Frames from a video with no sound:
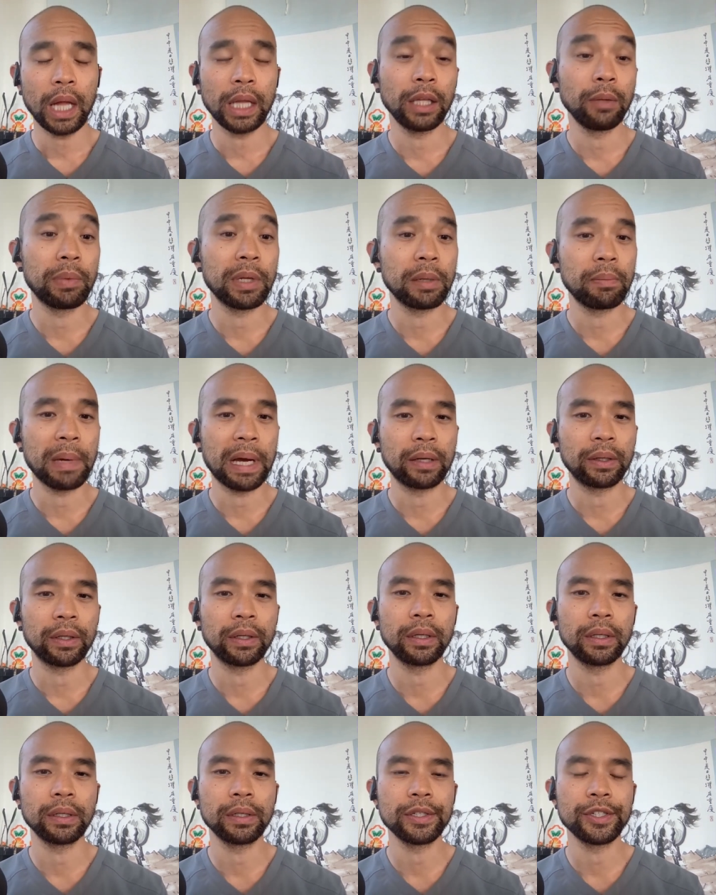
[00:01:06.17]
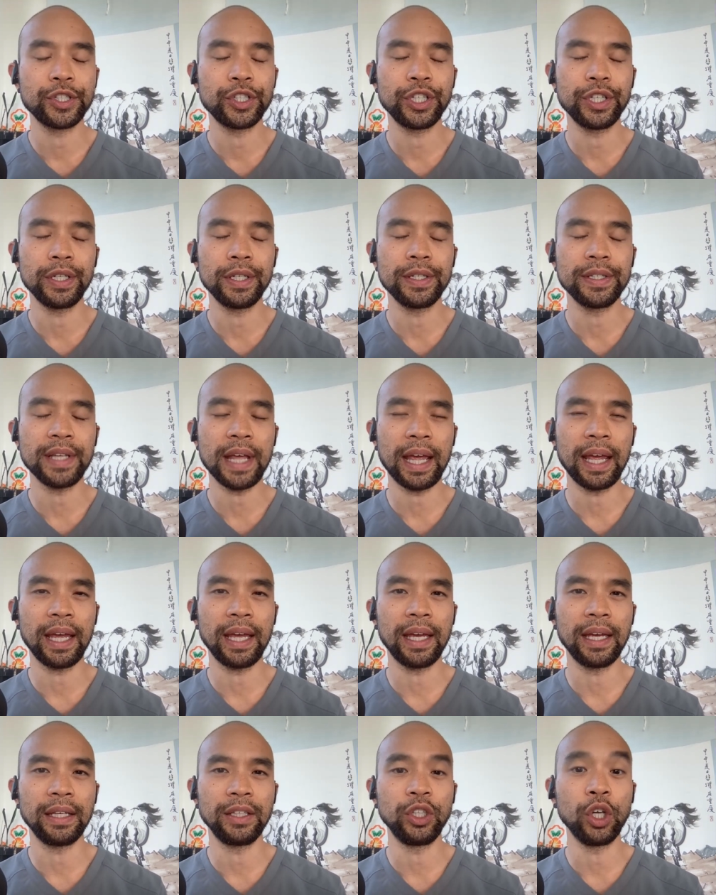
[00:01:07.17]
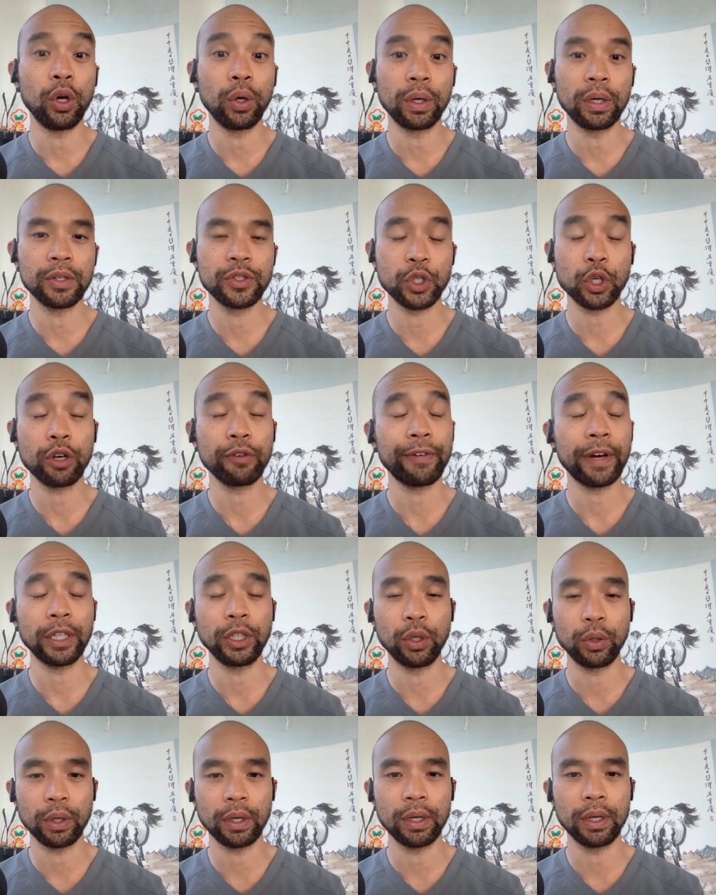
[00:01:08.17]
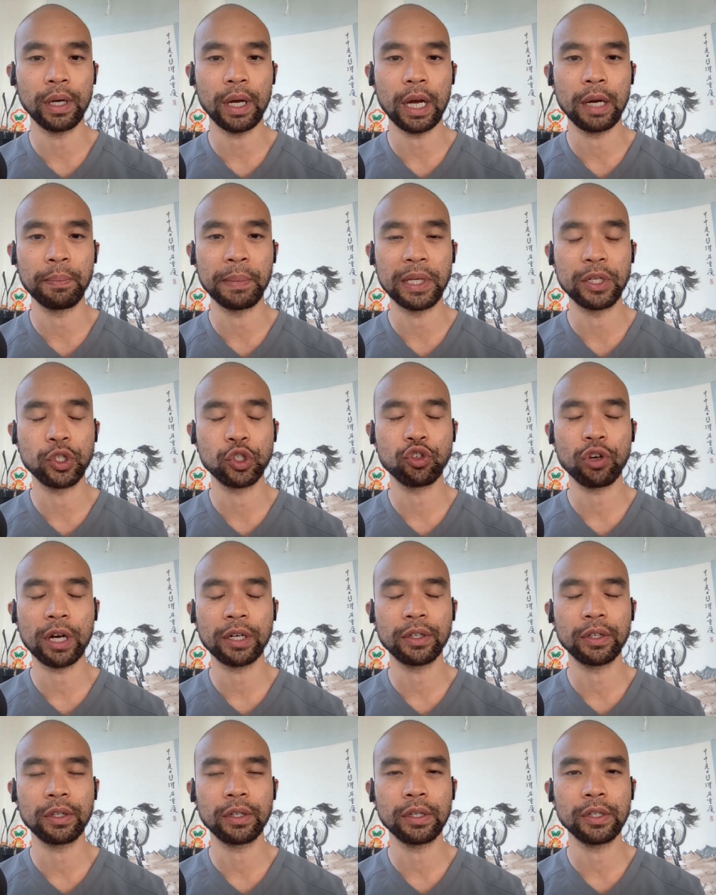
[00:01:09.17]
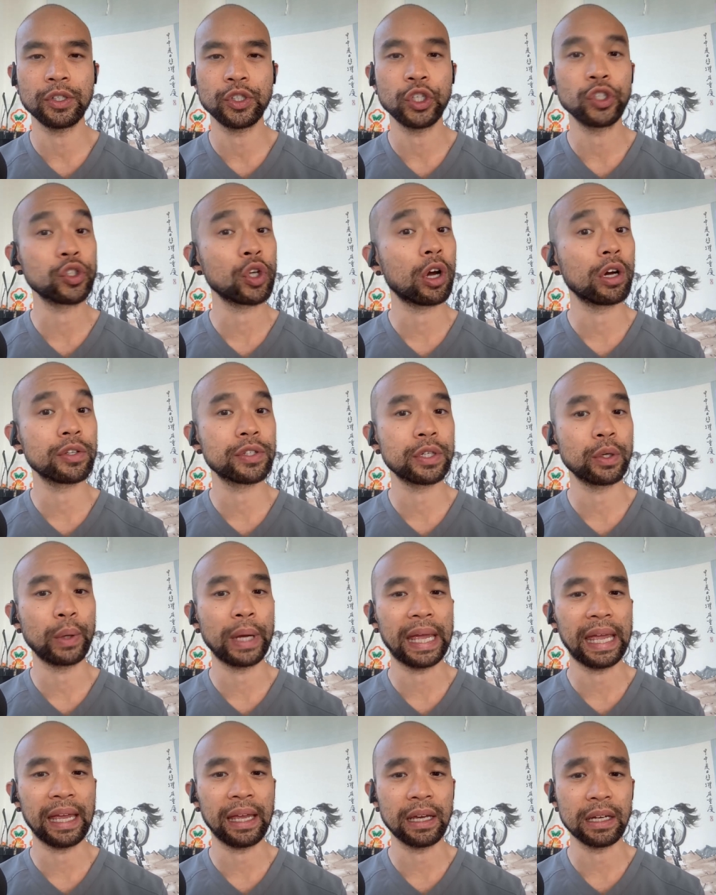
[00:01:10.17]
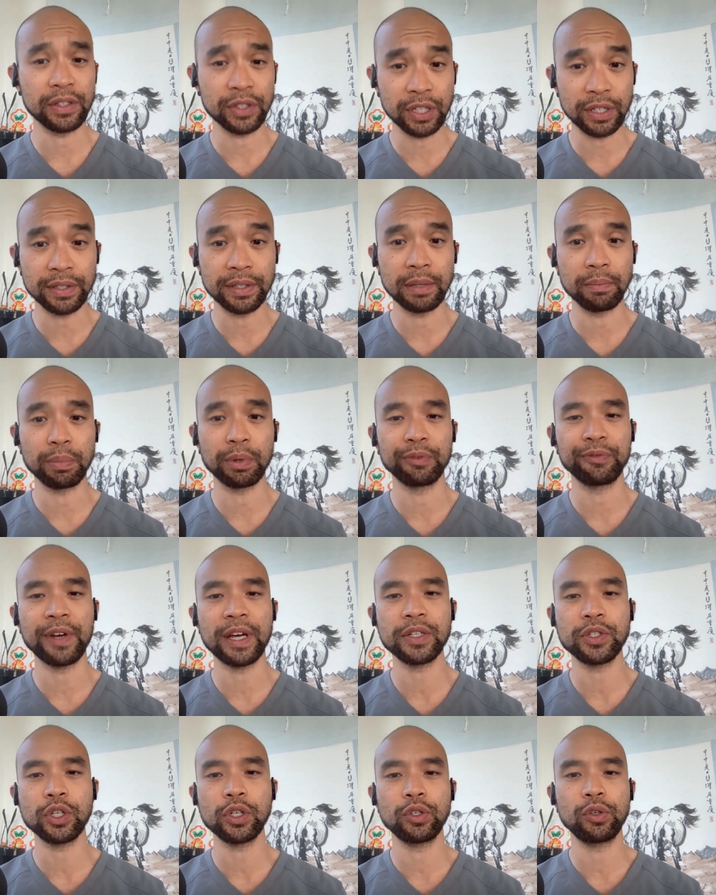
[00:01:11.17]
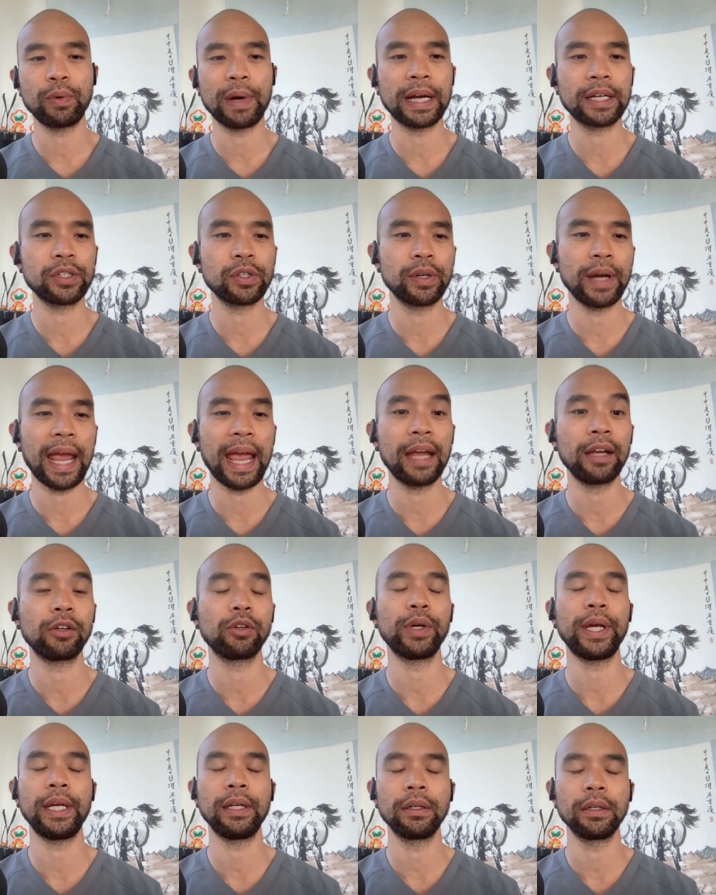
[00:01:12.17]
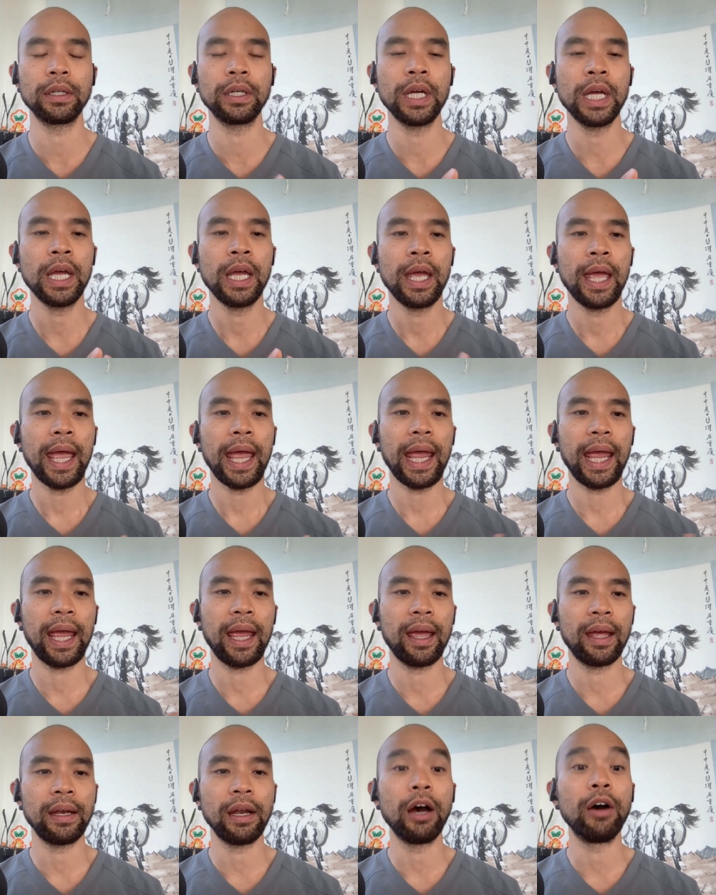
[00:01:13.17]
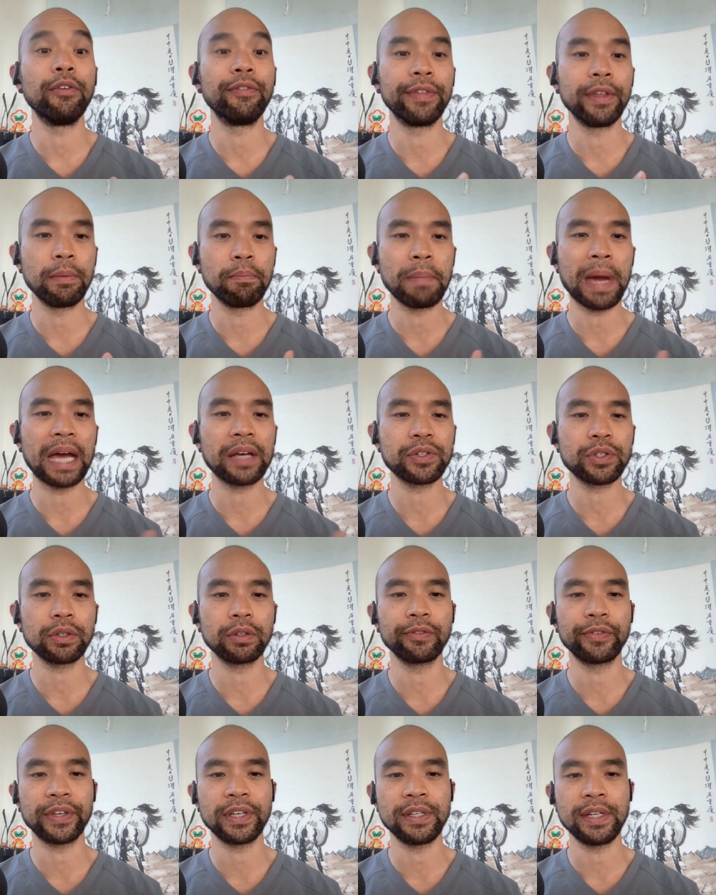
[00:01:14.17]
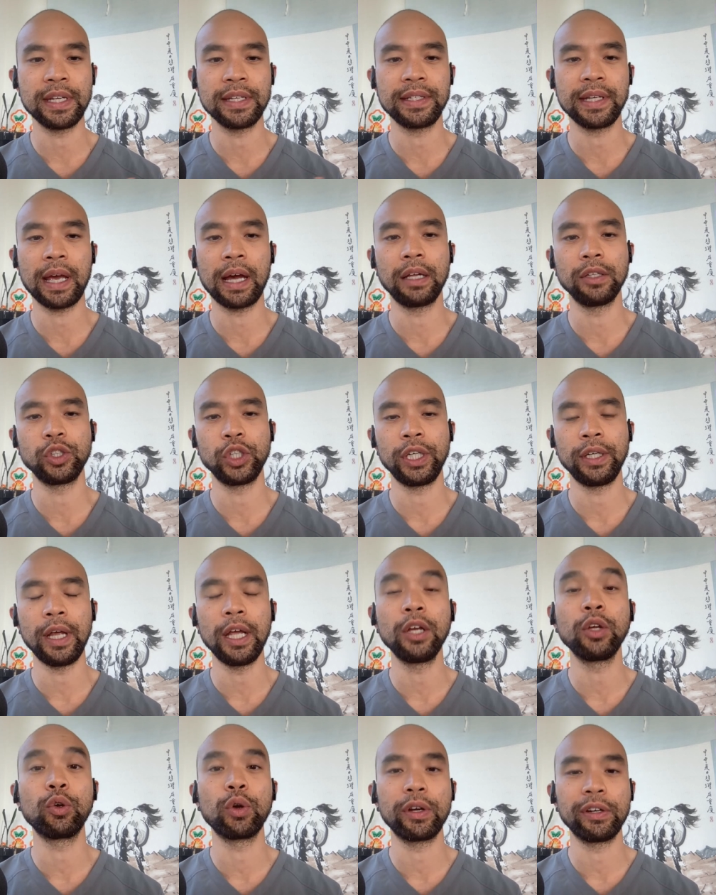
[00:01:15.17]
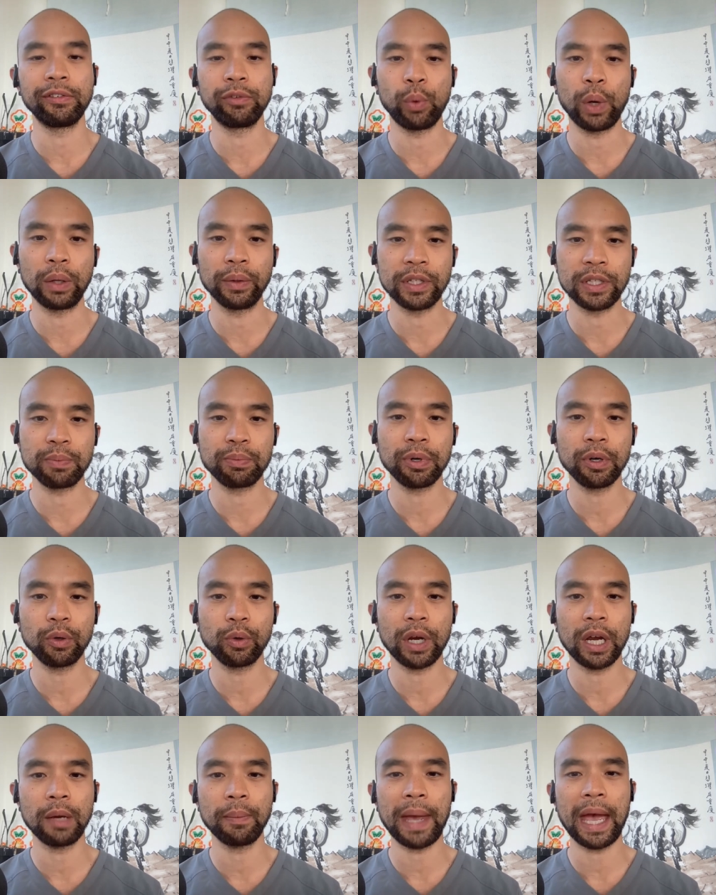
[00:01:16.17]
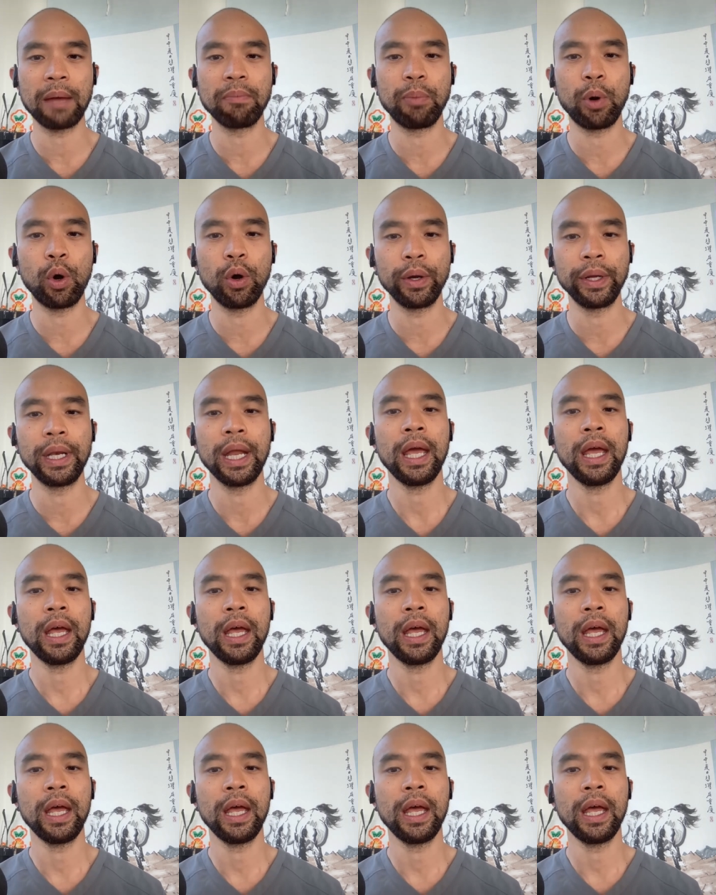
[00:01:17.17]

A little bit about her: she's a yoga certified yoga um, instructor. She's also a assistant professor, director, and creator, and of the Master of Kinesiology and Integrative Wellness program at Point